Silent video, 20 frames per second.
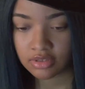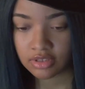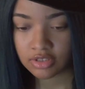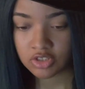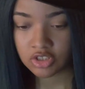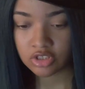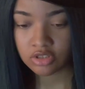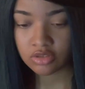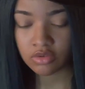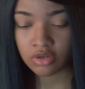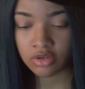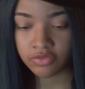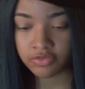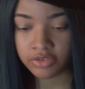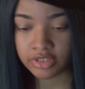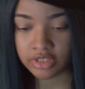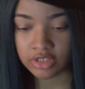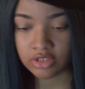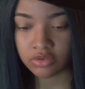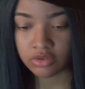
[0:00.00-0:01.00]
she threw her
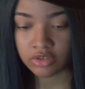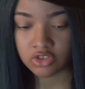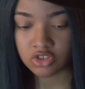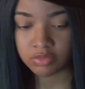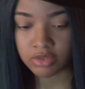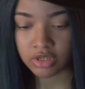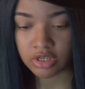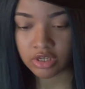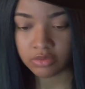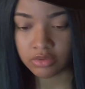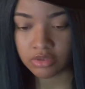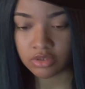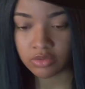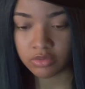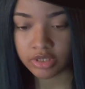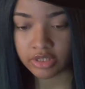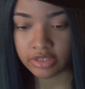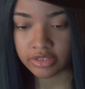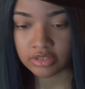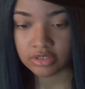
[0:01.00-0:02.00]
freaking crunch bar. What a
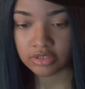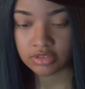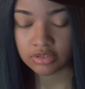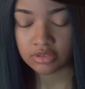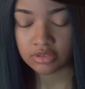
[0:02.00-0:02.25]
waste.